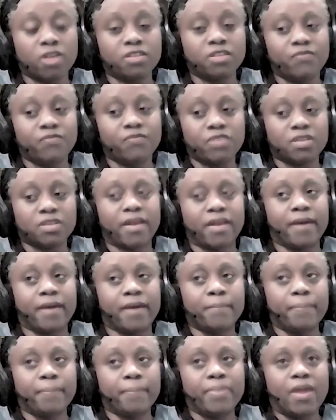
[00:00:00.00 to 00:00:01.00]
feel that
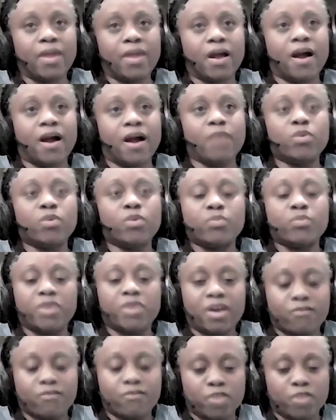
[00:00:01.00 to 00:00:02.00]
I would
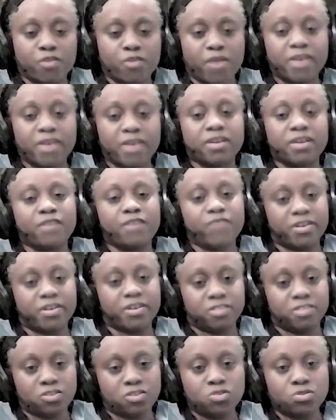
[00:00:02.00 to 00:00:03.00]
have regretted if I
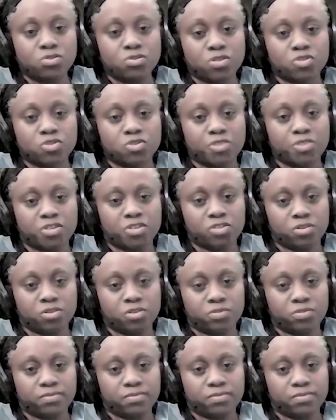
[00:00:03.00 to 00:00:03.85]
didn't do the trade show.